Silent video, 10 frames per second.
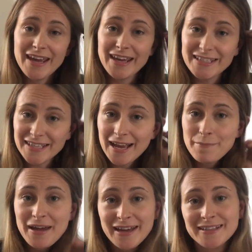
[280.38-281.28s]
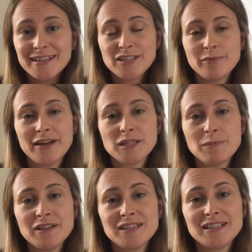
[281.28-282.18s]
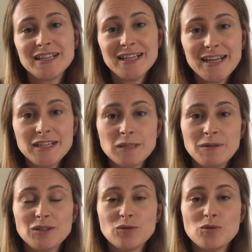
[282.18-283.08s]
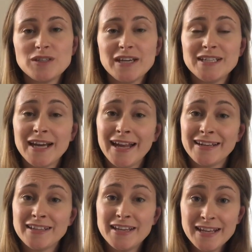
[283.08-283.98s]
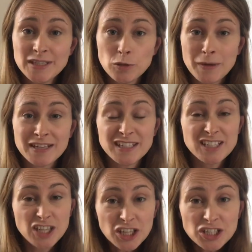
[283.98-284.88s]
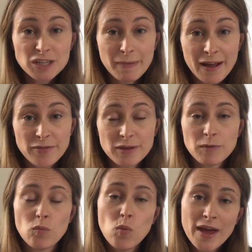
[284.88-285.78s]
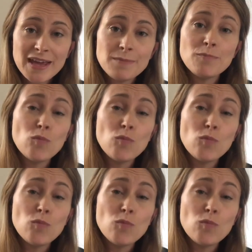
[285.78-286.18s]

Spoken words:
exam access arrangements need to be sorted and there needs to be a discussion about them way